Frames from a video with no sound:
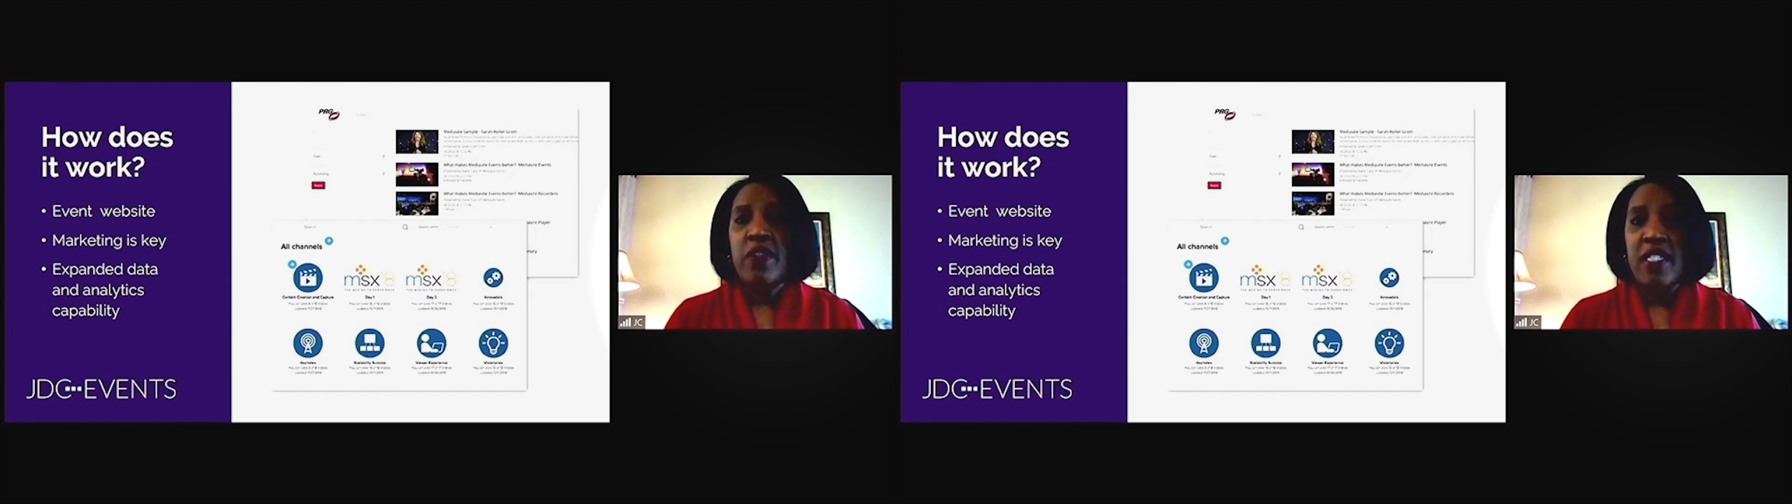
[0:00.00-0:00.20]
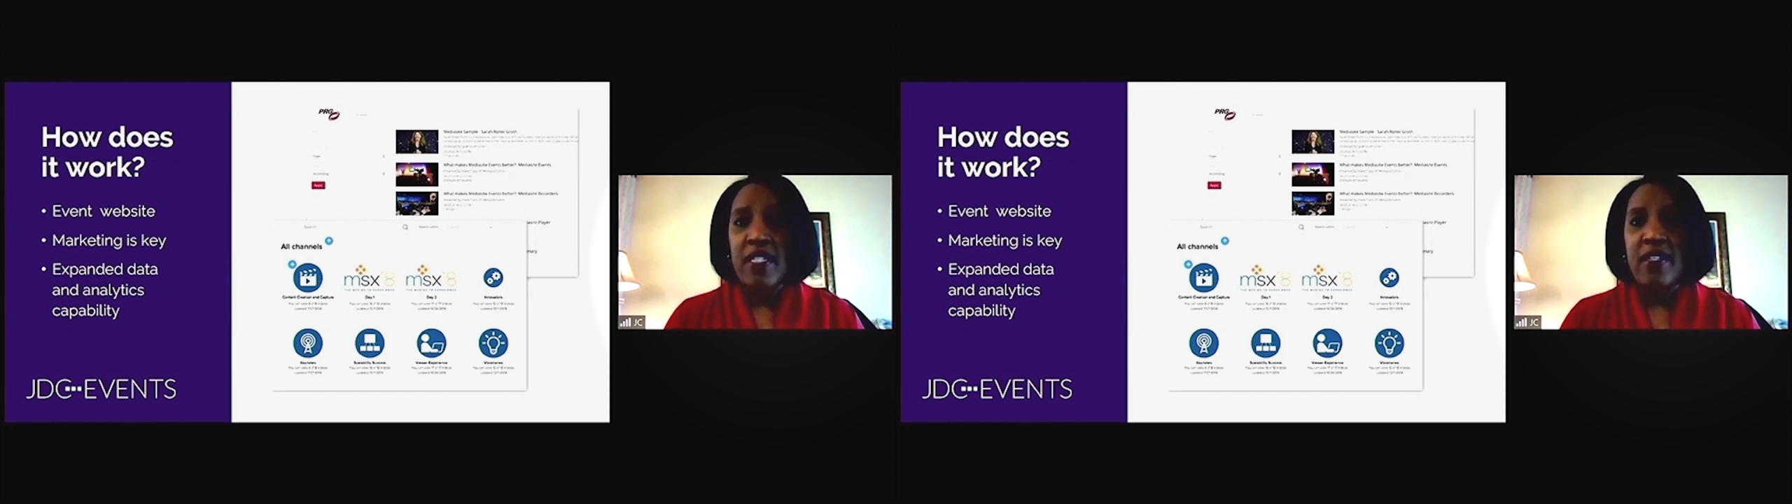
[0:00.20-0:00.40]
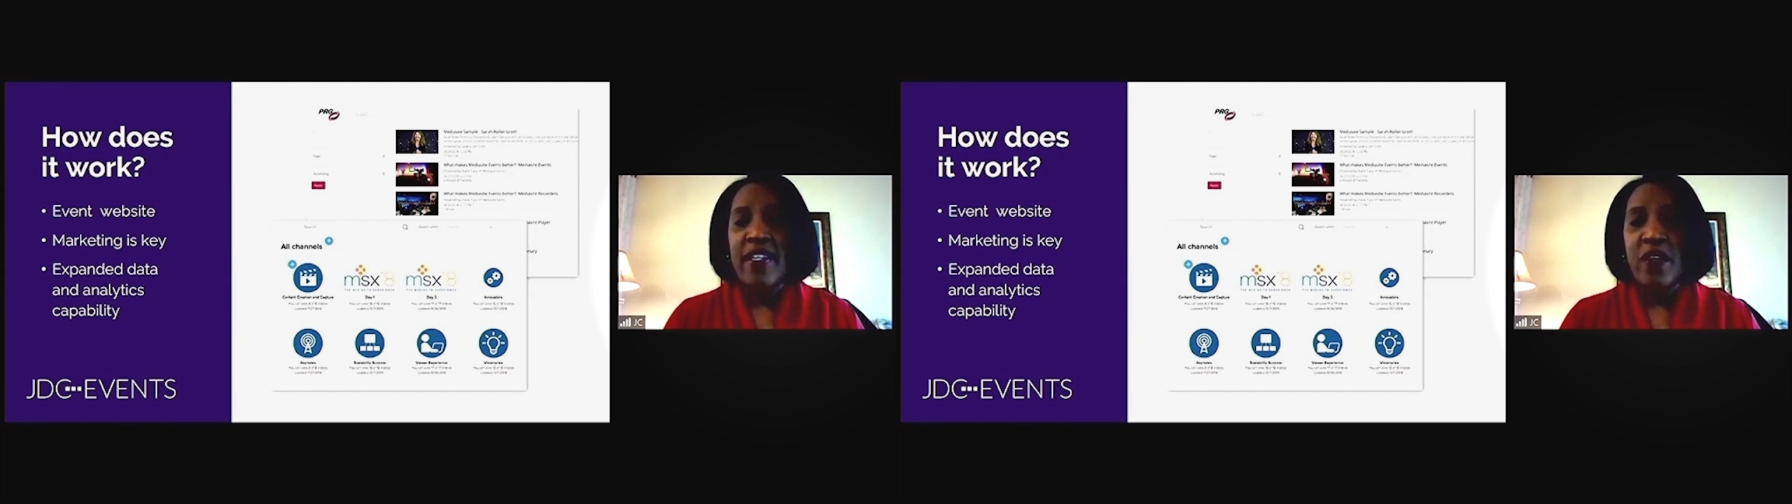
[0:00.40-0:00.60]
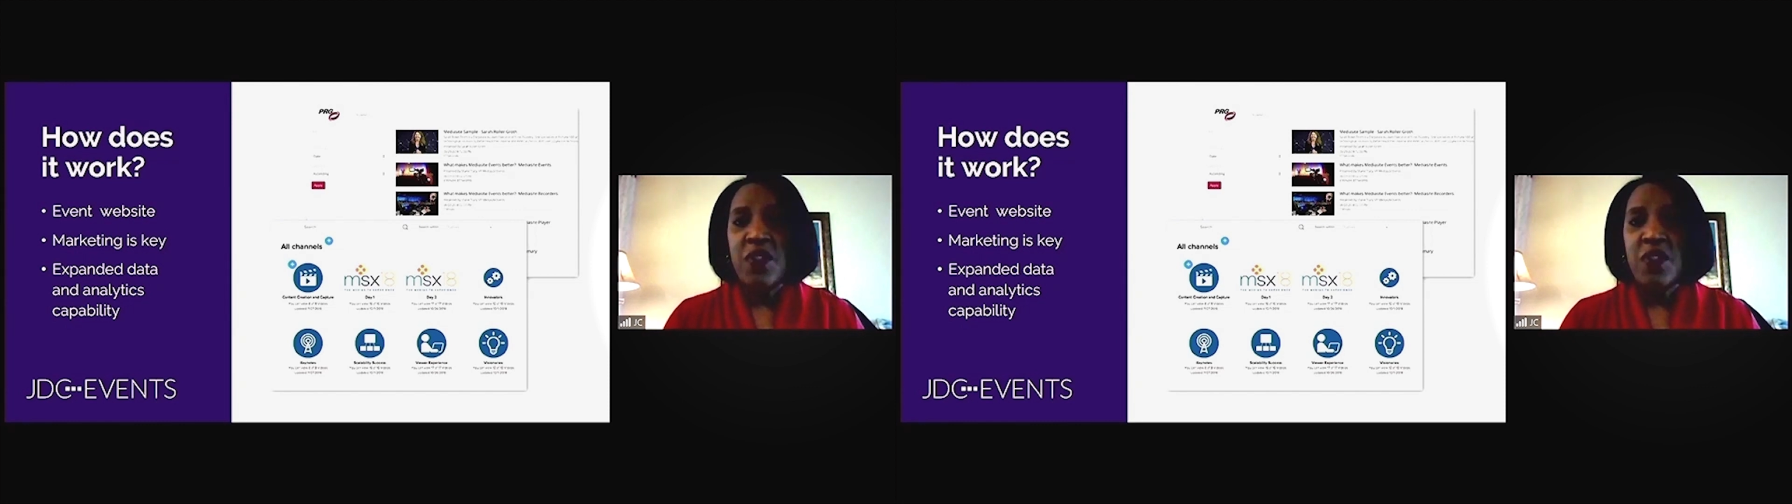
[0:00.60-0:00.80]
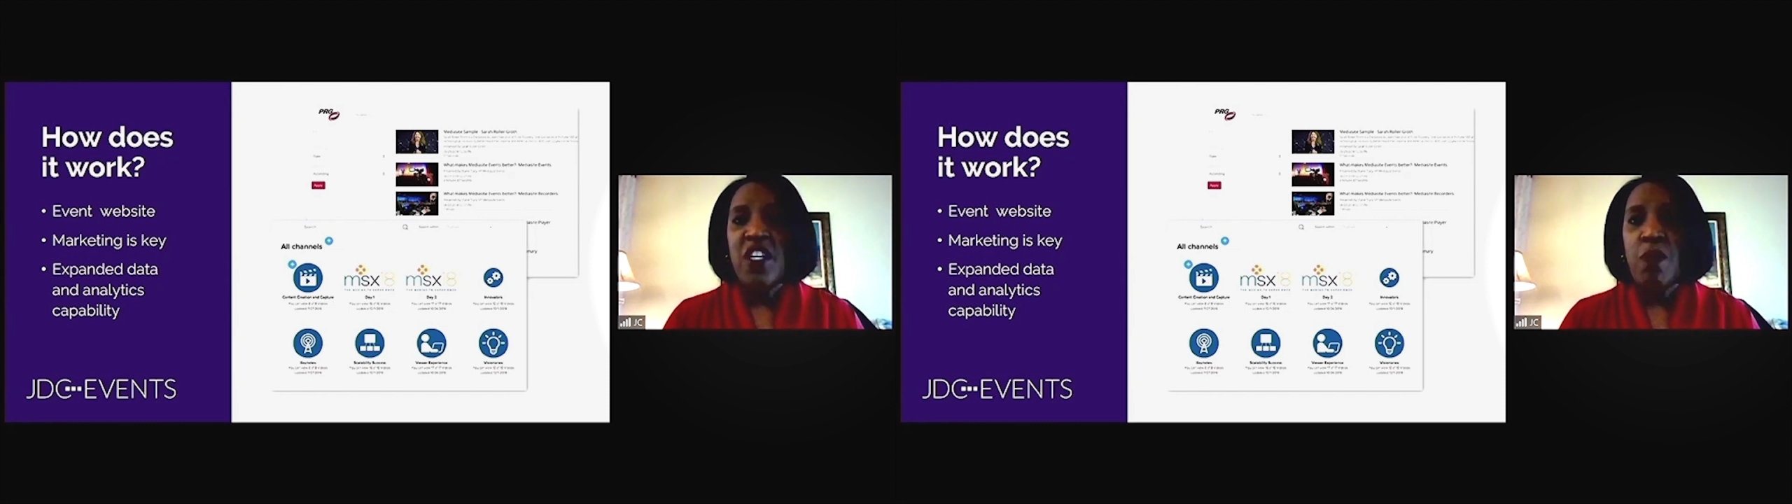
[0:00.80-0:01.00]
details
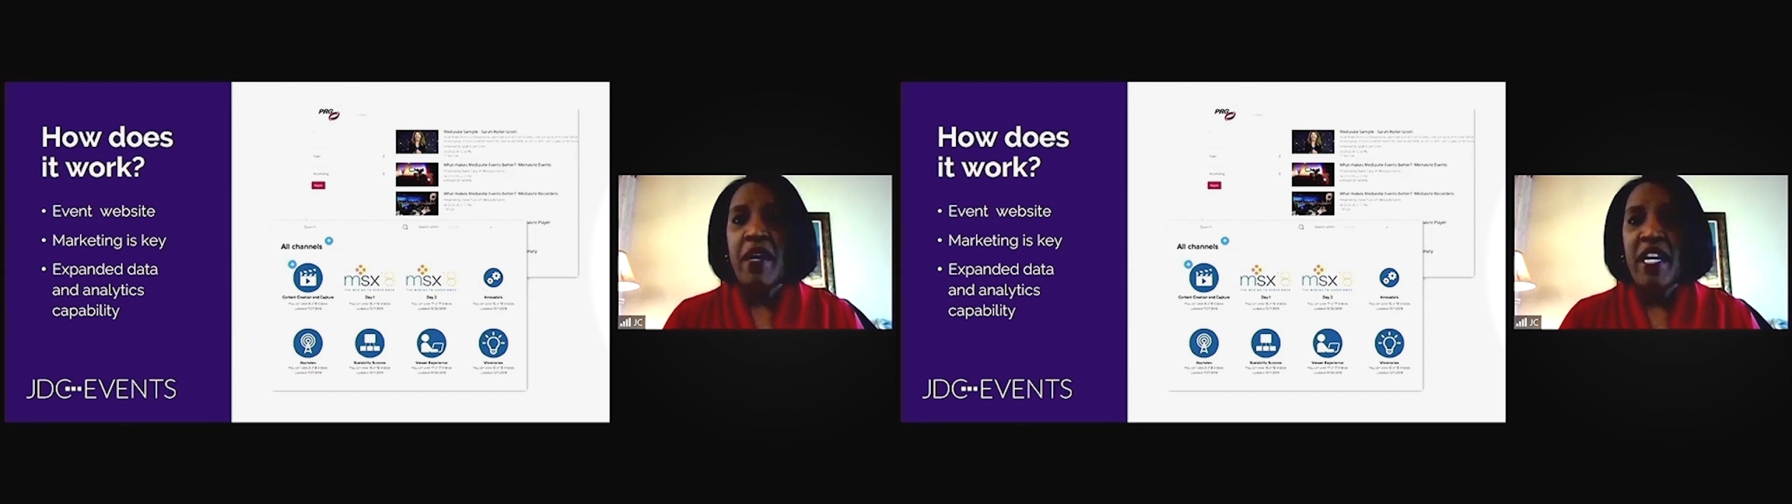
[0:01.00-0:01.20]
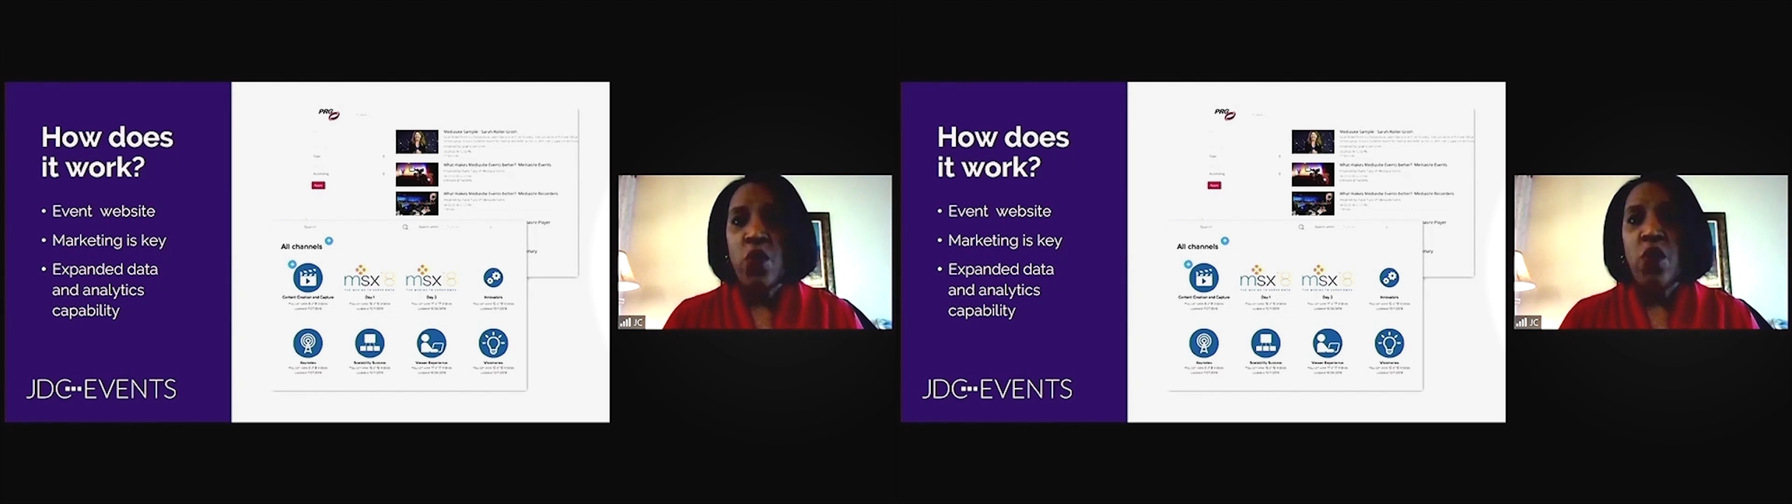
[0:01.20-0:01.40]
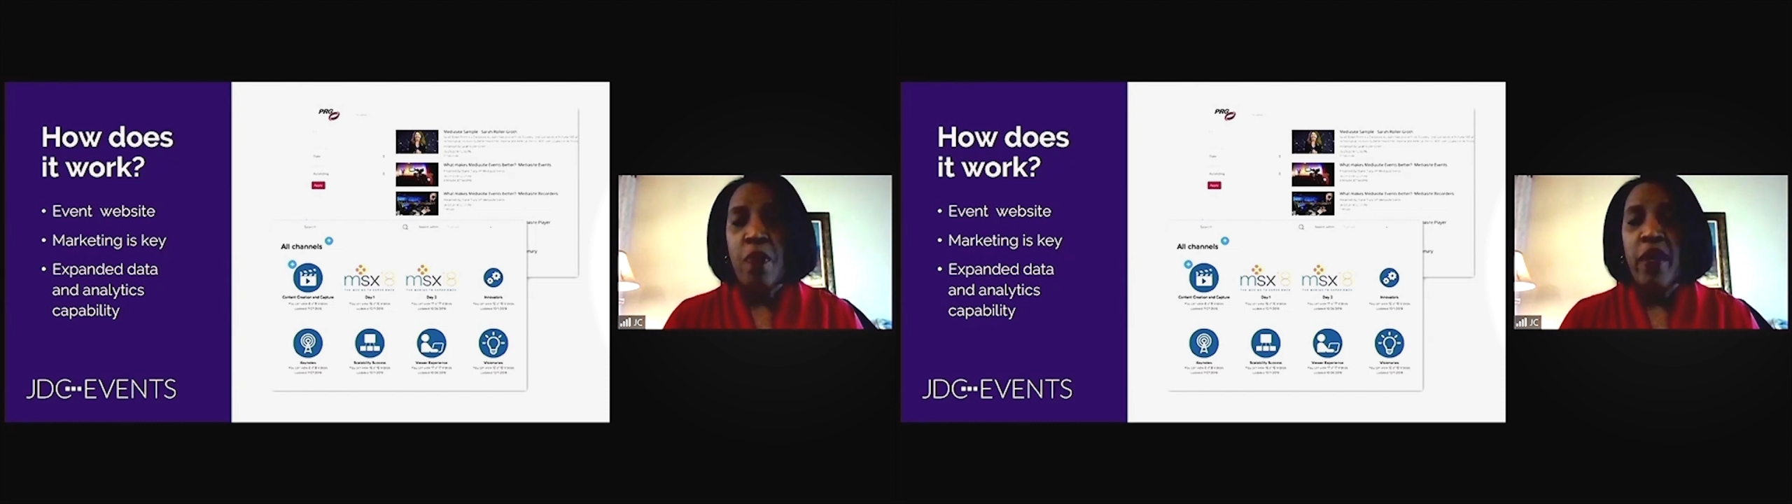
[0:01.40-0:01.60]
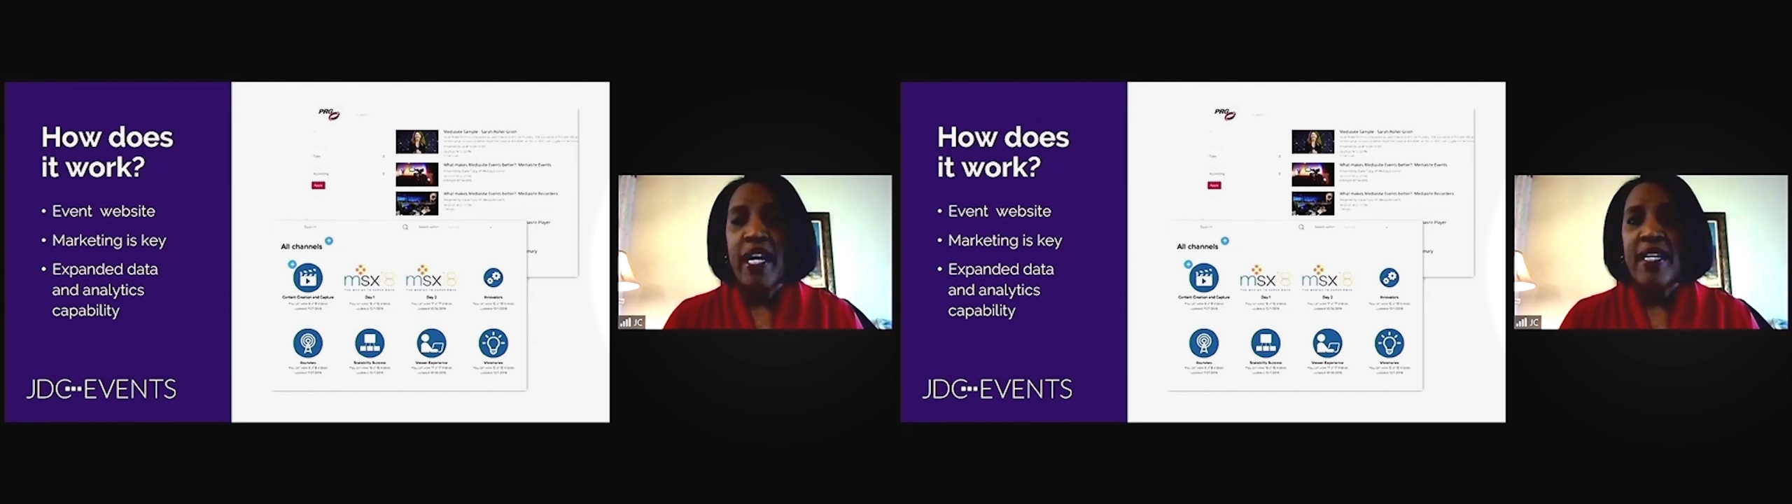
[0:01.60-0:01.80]
that you may incorporate